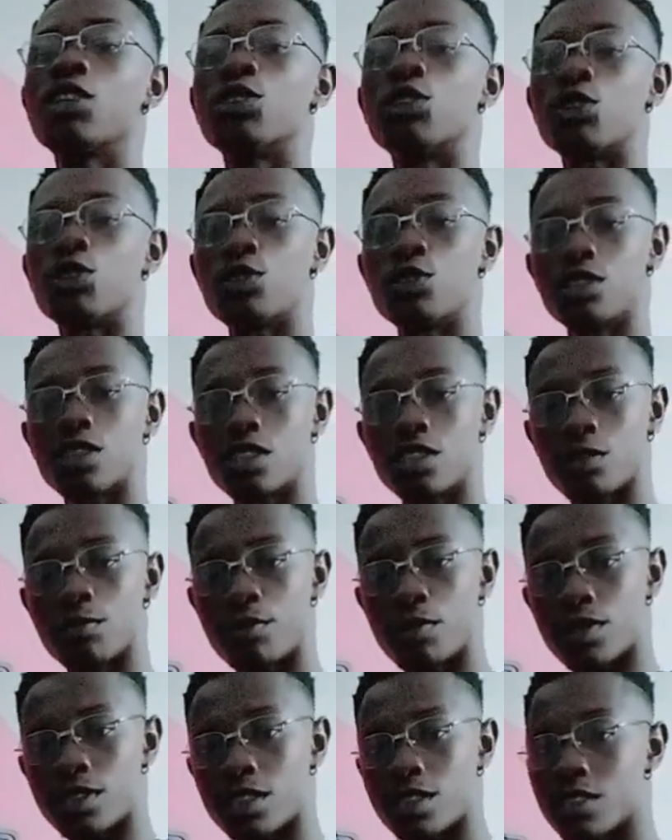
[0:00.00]
you're going to see the
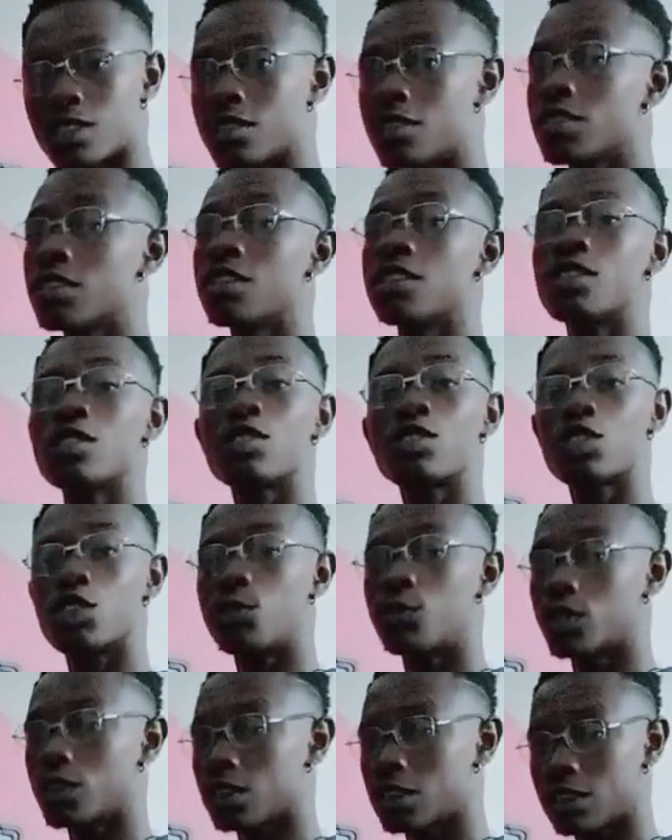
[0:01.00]
person some
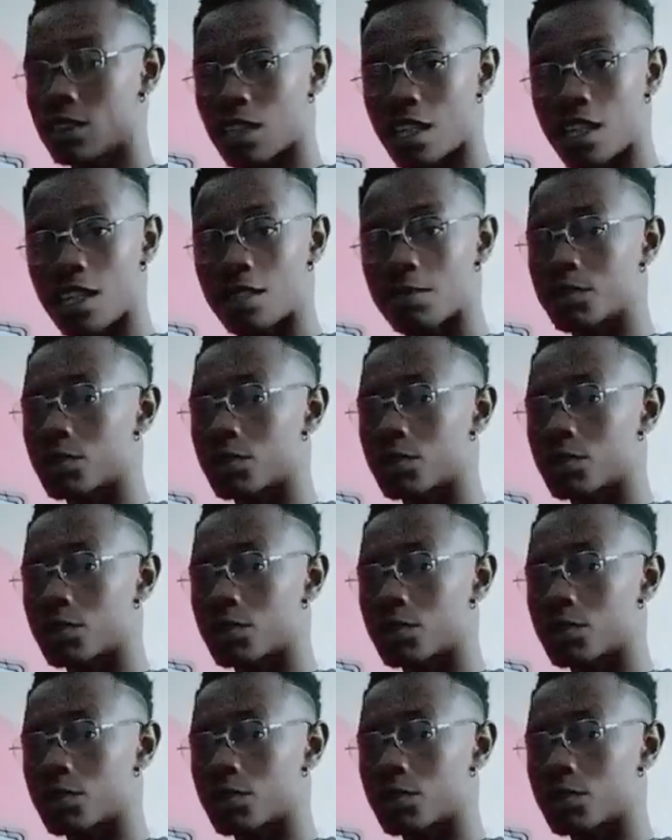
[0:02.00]
other time.